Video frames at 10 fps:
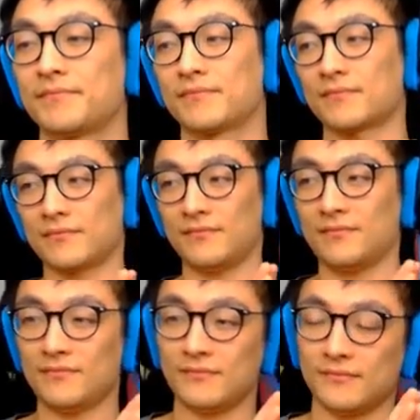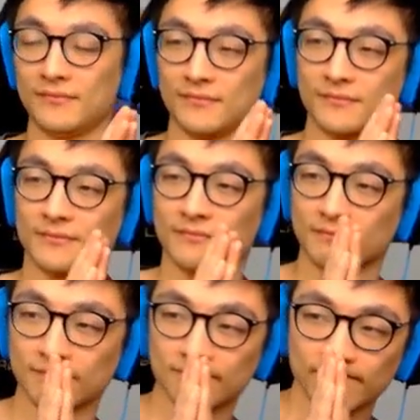
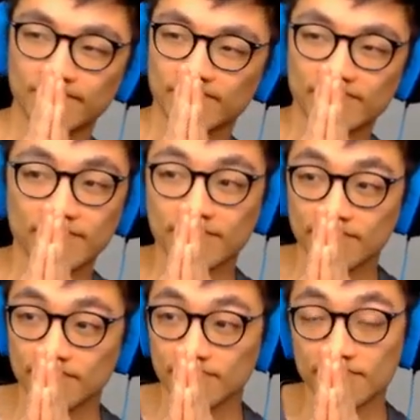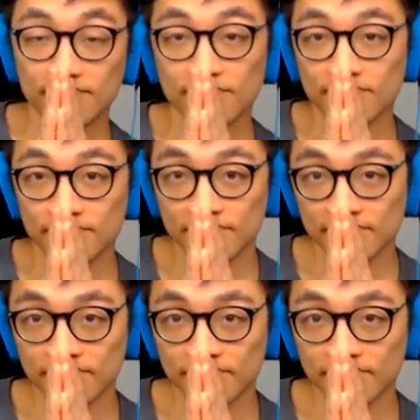(silent)